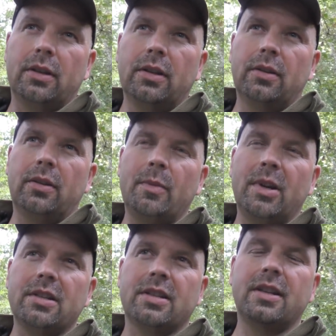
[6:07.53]
you know, I mean,
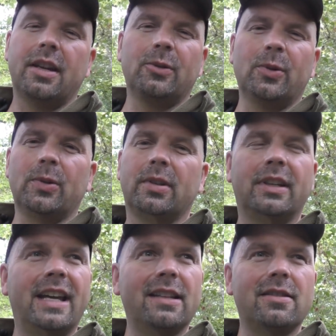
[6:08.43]
as I say, I don't
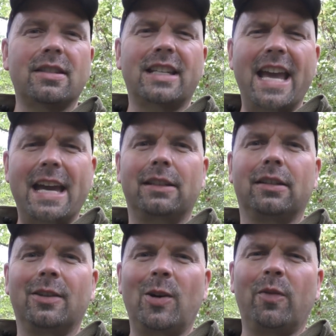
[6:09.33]
get scared
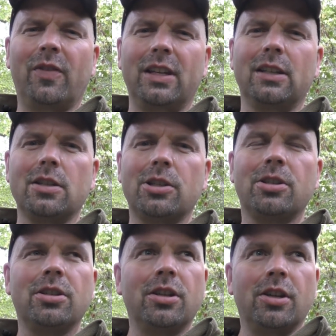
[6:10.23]
of things,
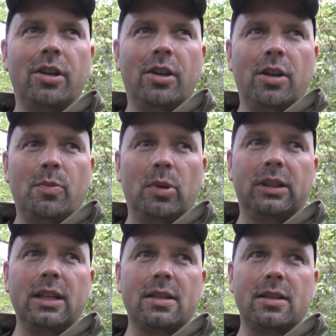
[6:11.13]
but
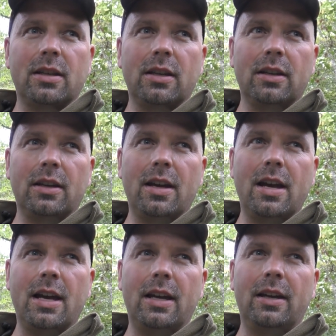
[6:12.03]
this,
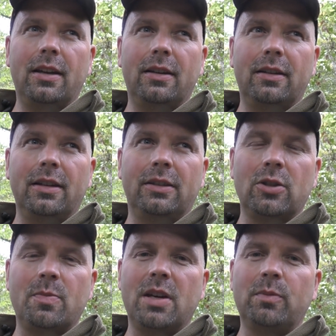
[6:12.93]
it
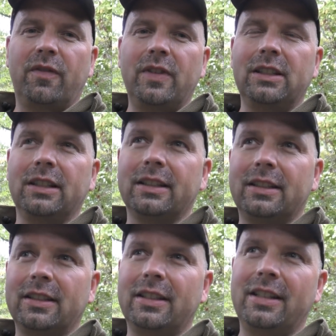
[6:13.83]
just made me feel
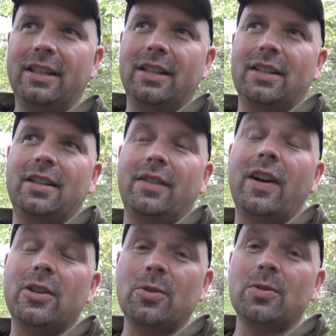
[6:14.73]
that if
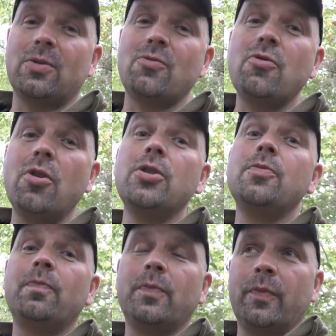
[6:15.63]
I chose to run,
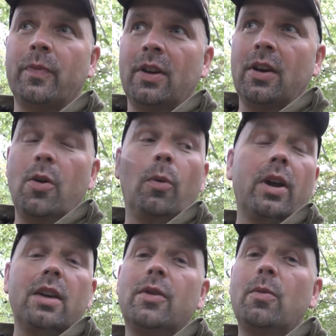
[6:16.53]

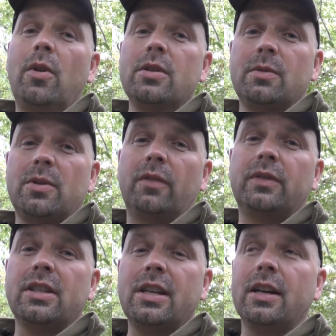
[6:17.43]
whatever it was it was off to
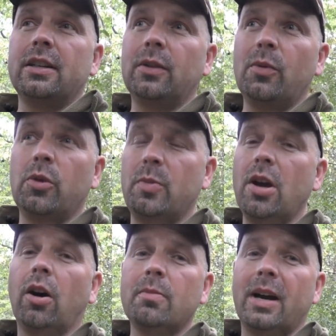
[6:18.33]
the side would be
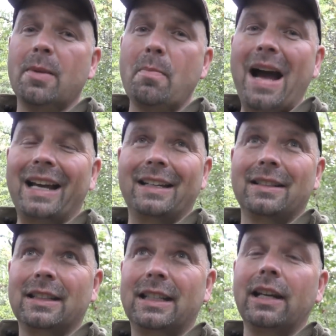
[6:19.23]
on my back
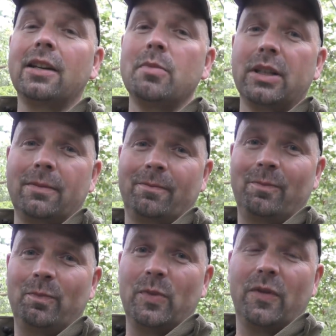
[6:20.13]
and killing me
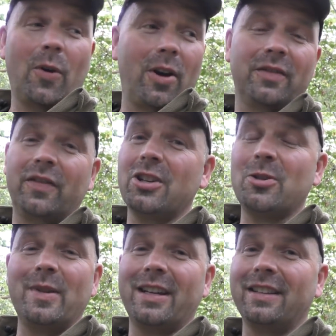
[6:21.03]
before I'd finished
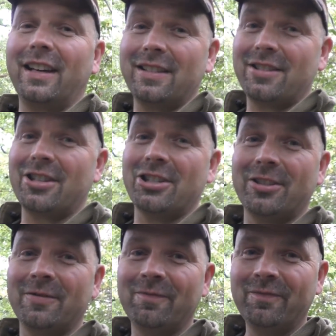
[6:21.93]
making that decision.